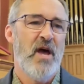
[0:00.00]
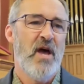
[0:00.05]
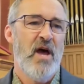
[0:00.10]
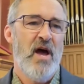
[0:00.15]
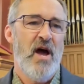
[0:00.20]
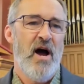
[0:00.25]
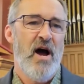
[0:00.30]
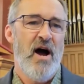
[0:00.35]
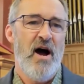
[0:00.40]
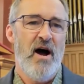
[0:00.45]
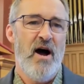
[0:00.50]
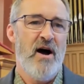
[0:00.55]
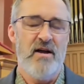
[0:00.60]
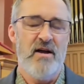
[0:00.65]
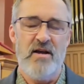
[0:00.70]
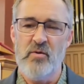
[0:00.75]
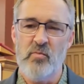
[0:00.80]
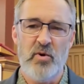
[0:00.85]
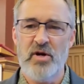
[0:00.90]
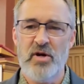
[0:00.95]
And
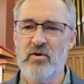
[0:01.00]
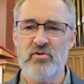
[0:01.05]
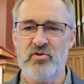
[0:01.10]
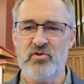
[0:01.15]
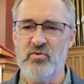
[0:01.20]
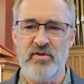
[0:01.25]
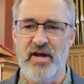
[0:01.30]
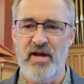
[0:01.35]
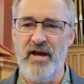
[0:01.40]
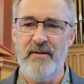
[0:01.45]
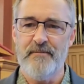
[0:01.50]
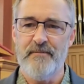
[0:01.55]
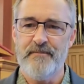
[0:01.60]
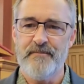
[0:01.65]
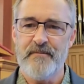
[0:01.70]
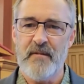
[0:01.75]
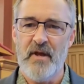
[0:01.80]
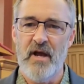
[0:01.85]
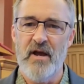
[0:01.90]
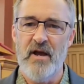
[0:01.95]
we don't do
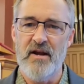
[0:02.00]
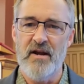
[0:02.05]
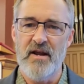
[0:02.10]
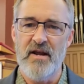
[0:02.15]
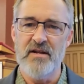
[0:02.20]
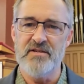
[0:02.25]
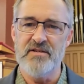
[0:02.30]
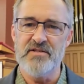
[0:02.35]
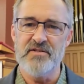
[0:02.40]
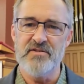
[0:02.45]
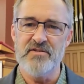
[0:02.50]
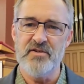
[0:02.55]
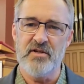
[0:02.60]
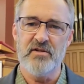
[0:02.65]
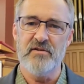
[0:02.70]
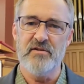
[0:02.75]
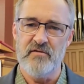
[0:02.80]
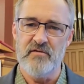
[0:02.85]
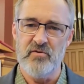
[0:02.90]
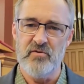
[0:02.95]
that, and hence the
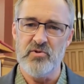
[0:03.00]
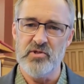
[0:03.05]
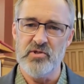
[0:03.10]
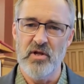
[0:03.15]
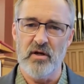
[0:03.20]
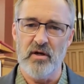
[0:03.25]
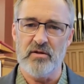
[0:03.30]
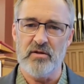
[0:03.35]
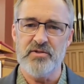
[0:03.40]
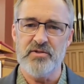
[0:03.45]
confused looks.